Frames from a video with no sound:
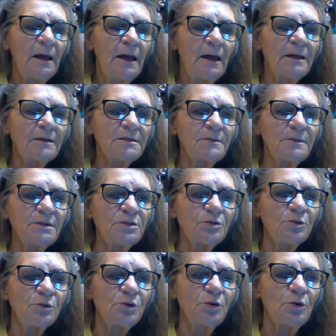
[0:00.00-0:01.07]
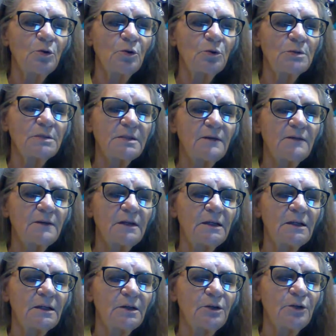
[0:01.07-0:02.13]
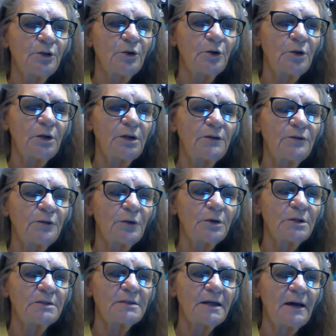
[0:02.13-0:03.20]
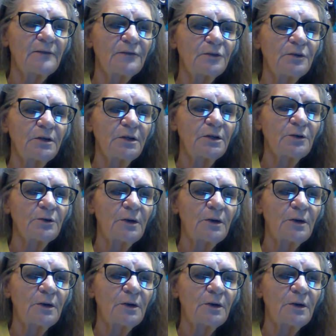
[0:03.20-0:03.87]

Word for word: As Mister Yule was evidently yearning for his after-dinner